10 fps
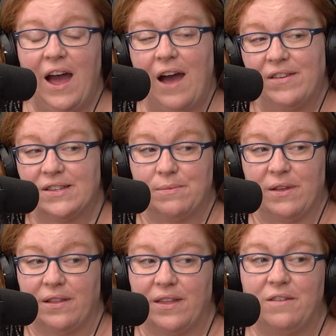having
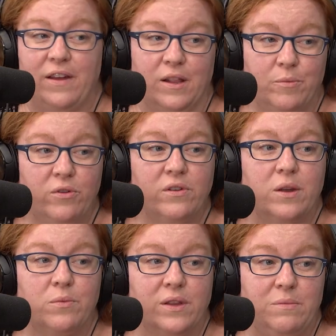something like that available
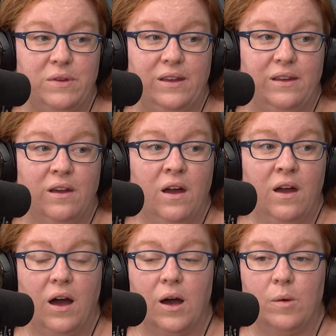can really be
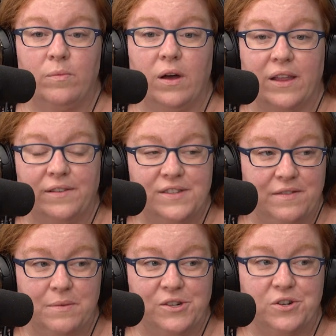a
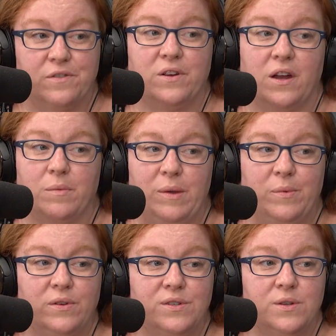life-saving measure for young
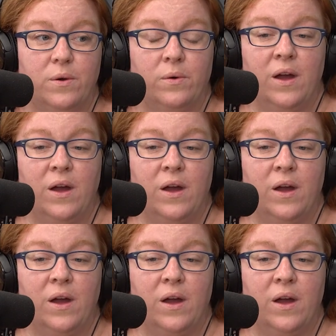people. So